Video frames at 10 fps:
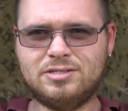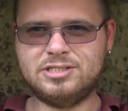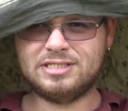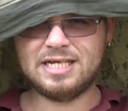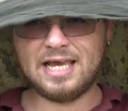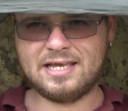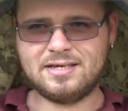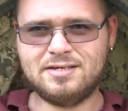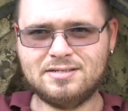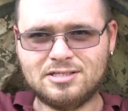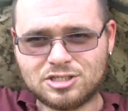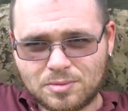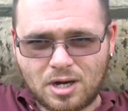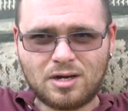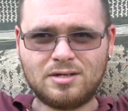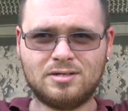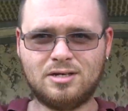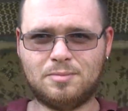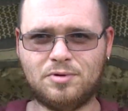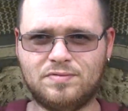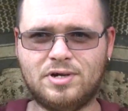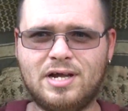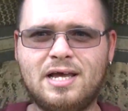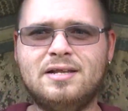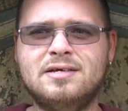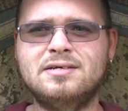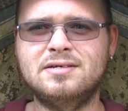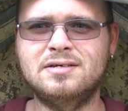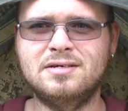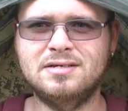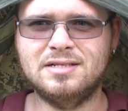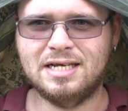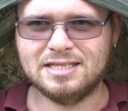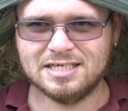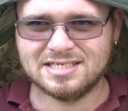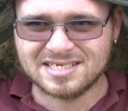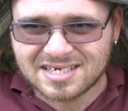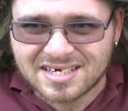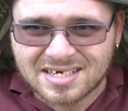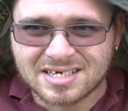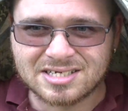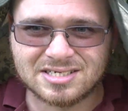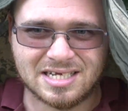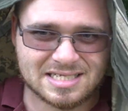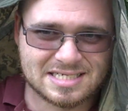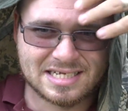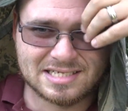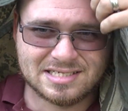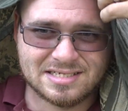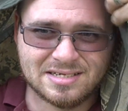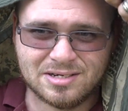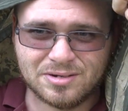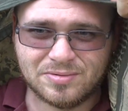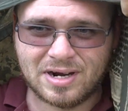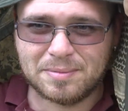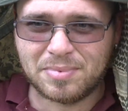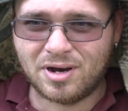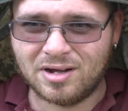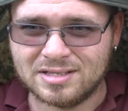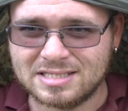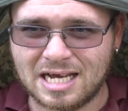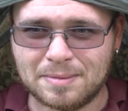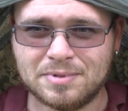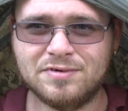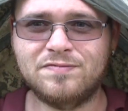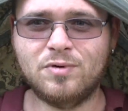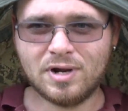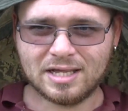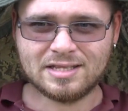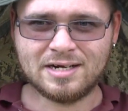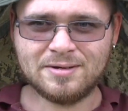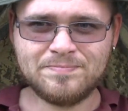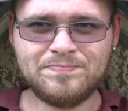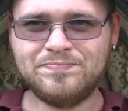just take the shemagh up over your head like this, so that it sits right up on the top of your forehead there.